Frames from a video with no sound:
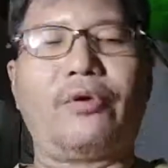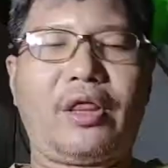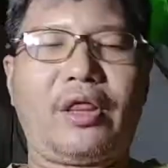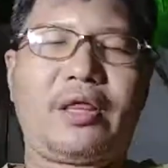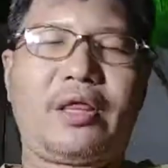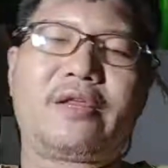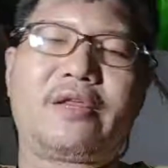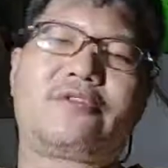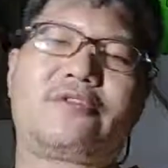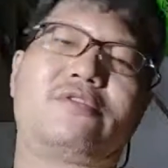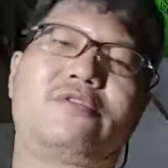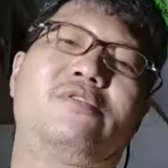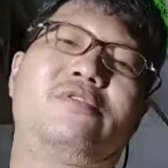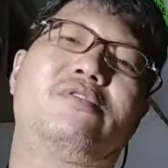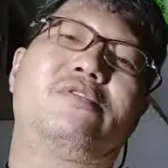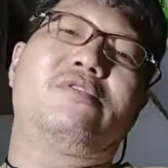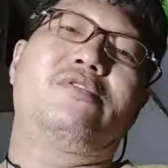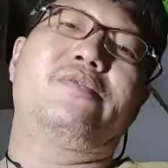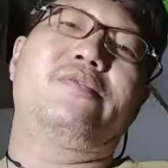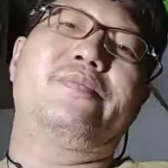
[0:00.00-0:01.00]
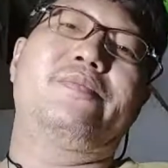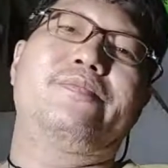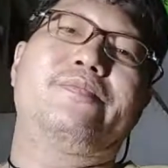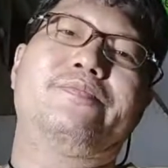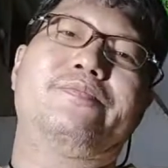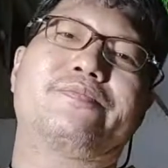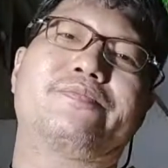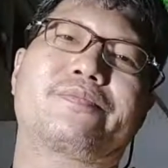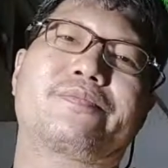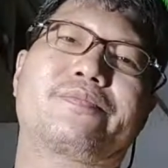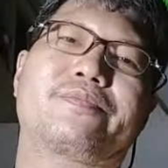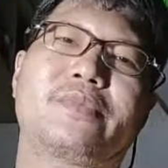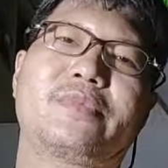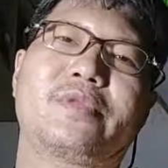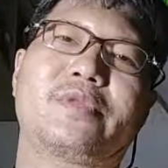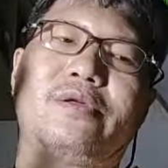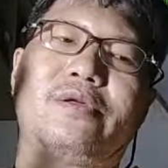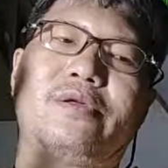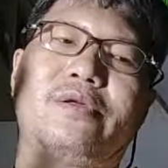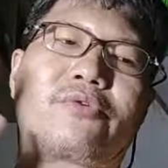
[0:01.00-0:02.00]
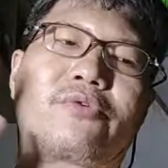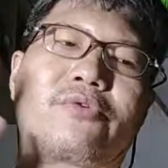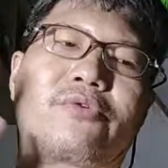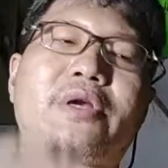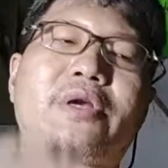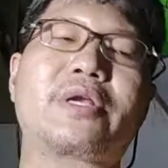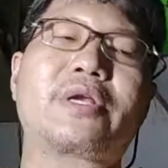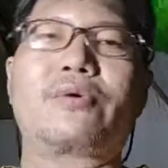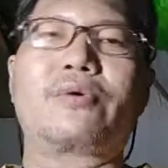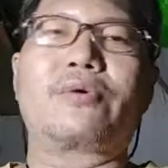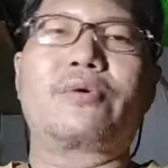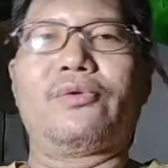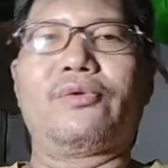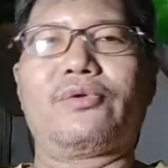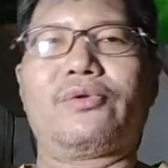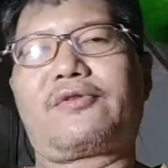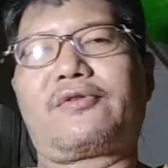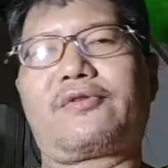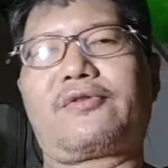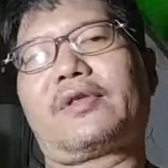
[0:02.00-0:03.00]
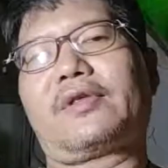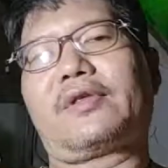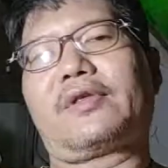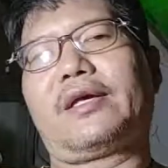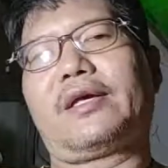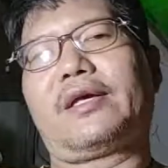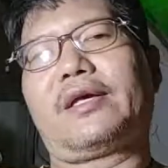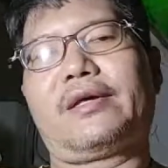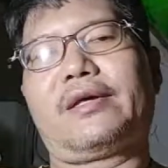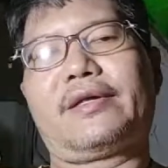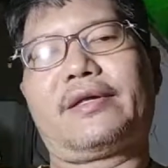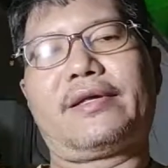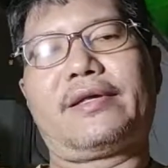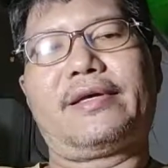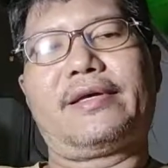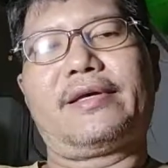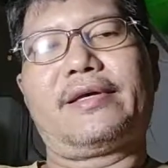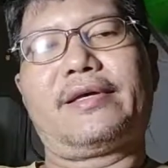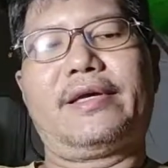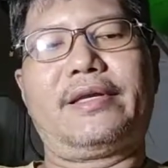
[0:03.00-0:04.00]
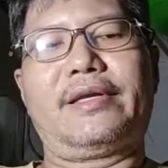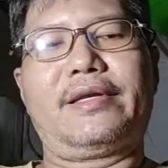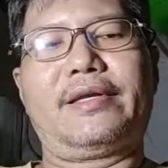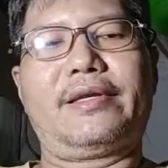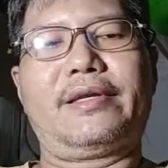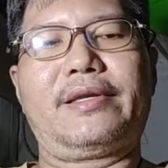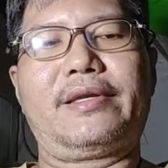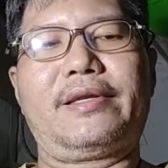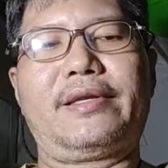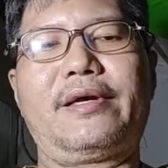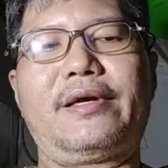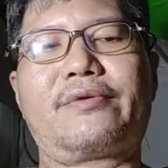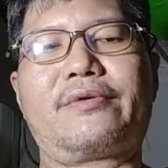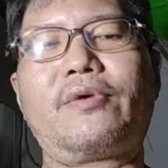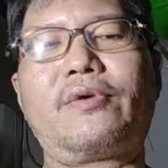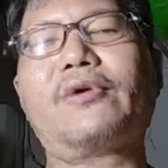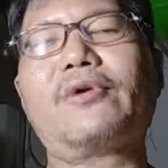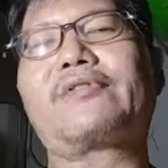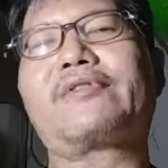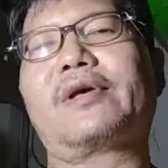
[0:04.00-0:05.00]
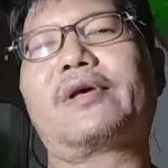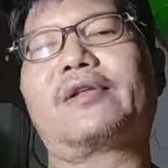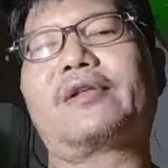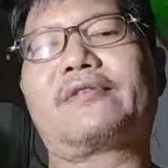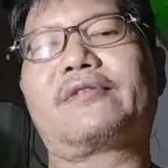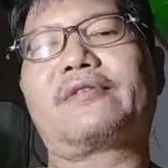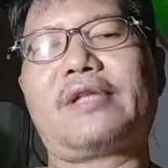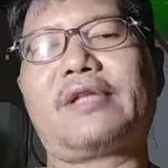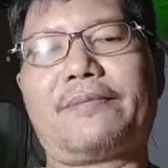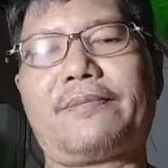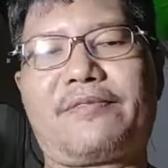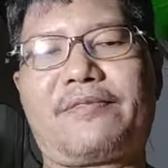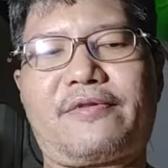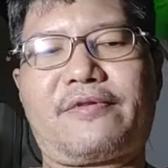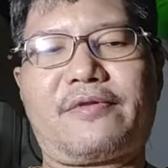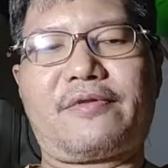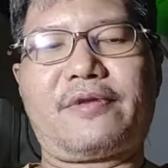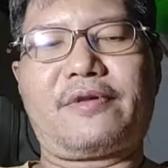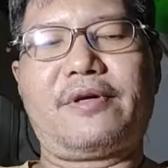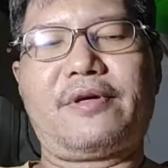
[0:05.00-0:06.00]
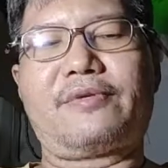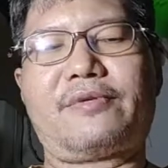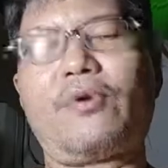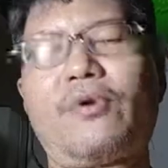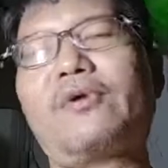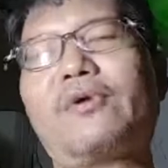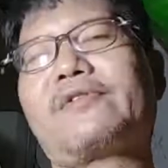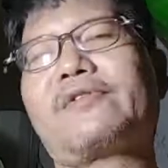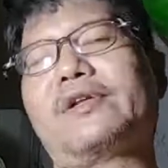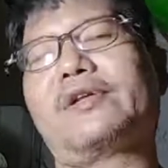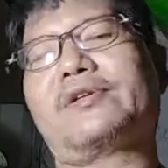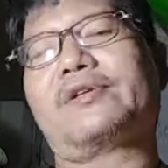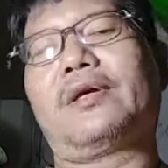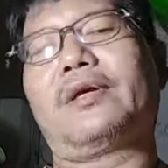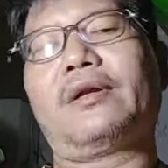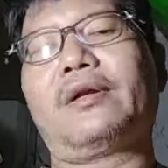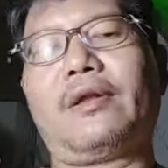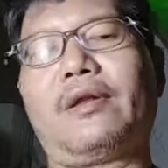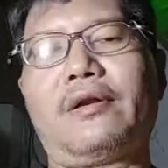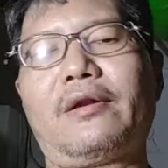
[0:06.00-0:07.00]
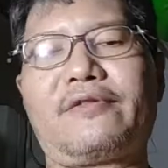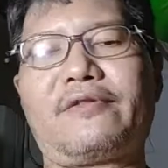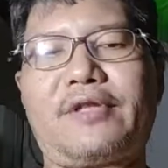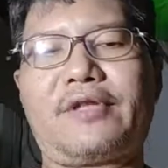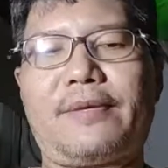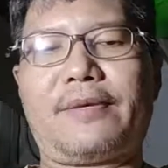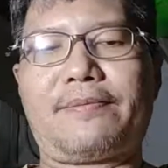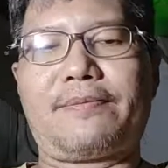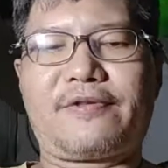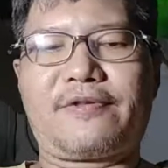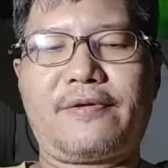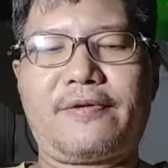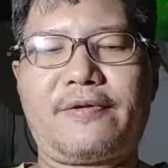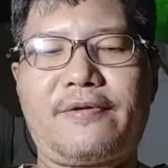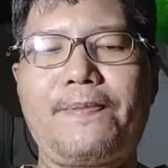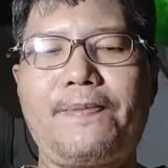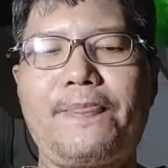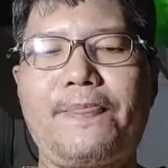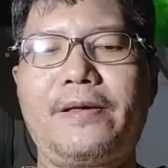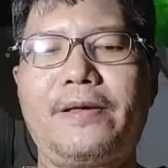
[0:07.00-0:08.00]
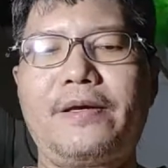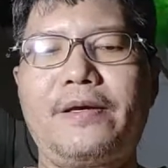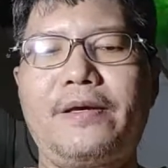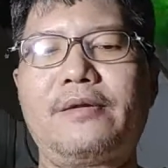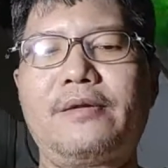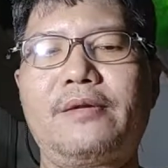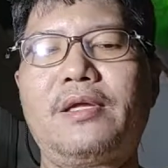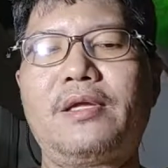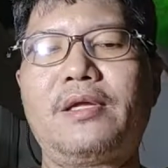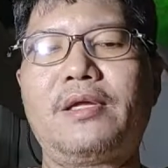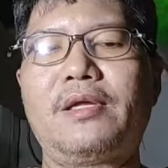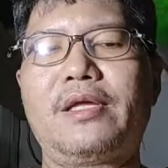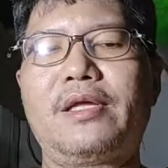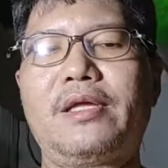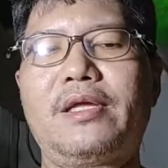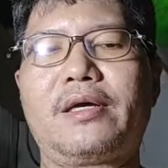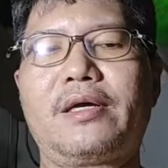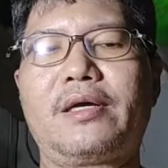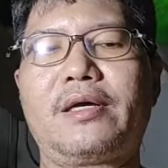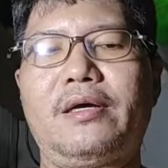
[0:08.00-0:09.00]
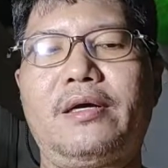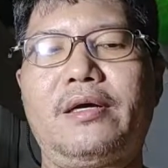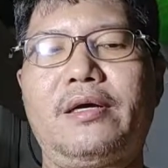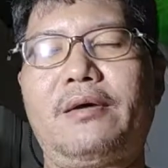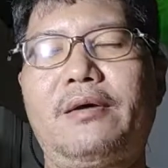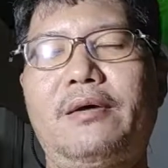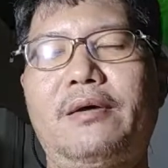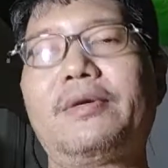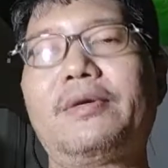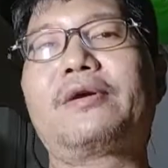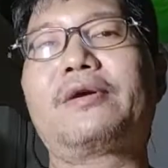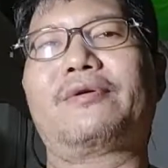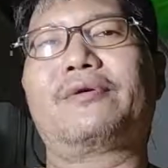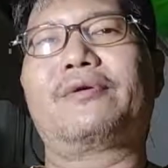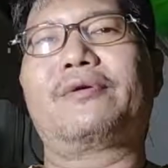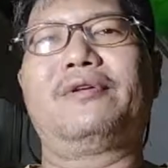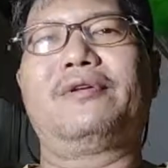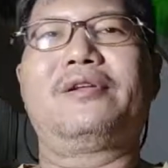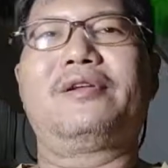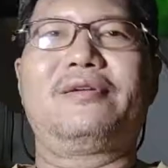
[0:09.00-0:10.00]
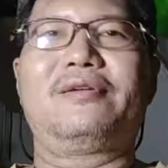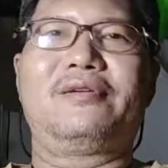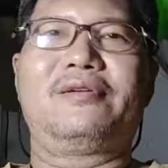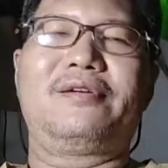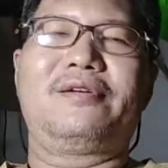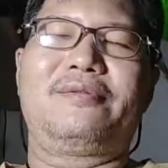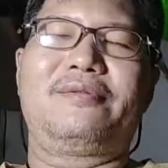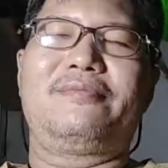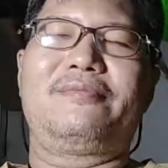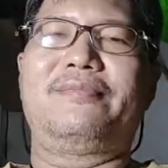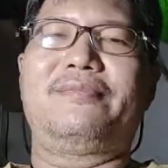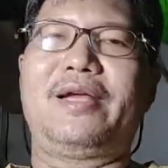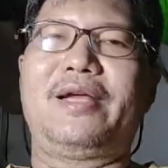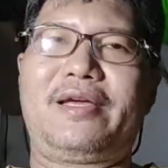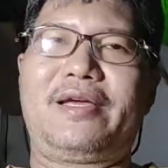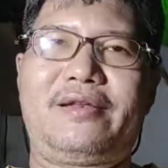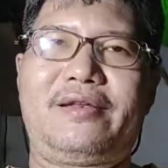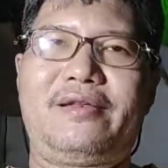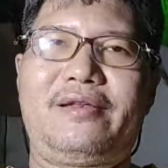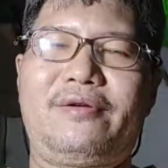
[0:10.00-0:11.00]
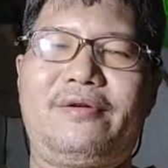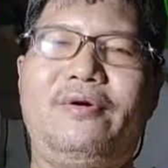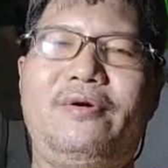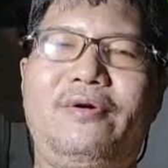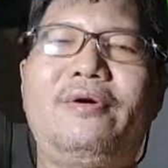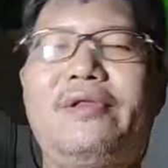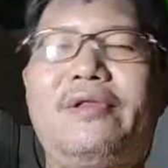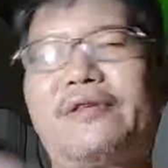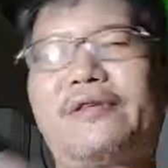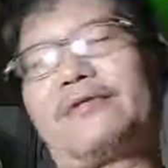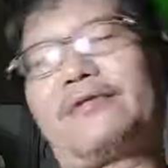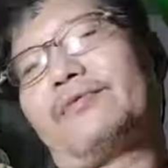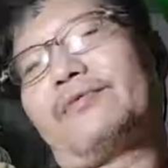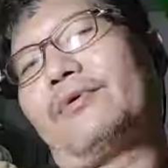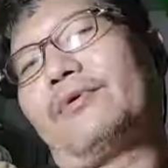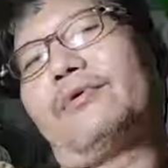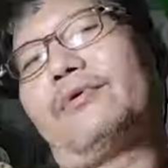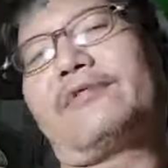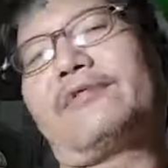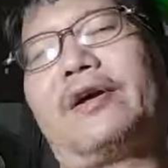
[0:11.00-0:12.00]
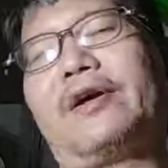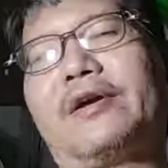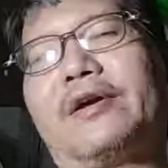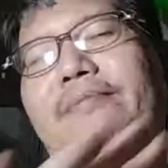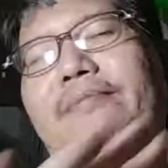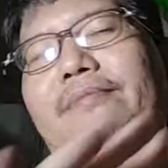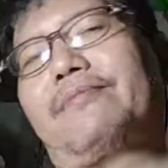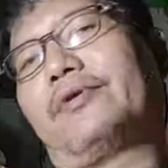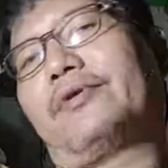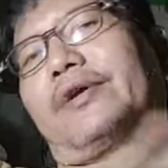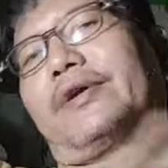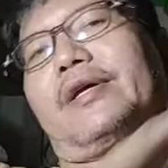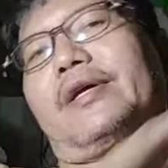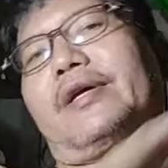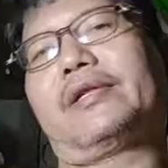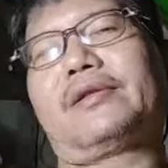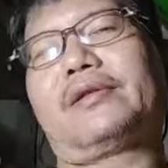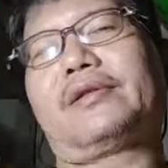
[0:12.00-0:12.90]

So those are the roles and steps, roles and general steps in building a Bikol blade. All these roles are important.